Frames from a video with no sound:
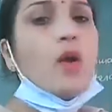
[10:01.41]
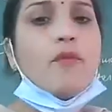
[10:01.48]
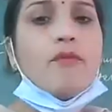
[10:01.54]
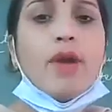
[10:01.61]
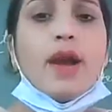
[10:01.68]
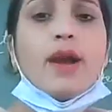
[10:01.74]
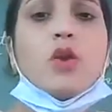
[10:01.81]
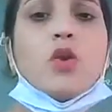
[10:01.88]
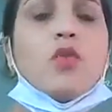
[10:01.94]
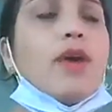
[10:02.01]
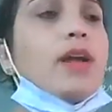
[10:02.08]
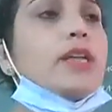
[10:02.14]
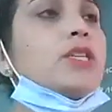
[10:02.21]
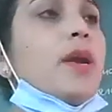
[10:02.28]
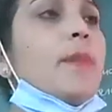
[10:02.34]

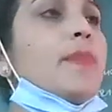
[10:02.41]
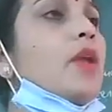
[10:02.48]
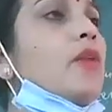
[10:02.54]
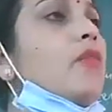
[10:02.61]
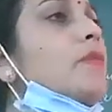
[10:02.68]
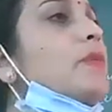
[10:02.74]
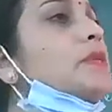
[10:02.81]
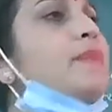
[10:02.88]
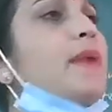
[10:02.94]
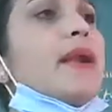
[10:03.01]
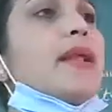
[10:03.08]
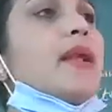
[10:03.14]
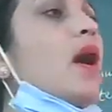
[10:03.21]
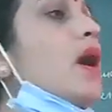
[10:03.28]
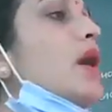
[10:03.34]
One chapter you will be
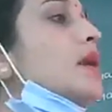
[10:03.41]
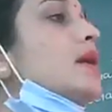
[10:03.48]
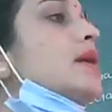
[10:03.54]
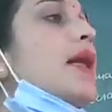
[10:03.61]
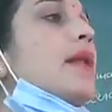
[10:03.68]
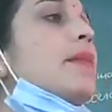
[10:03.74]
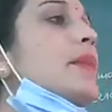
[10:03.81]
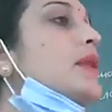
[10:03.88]
spending hardly 10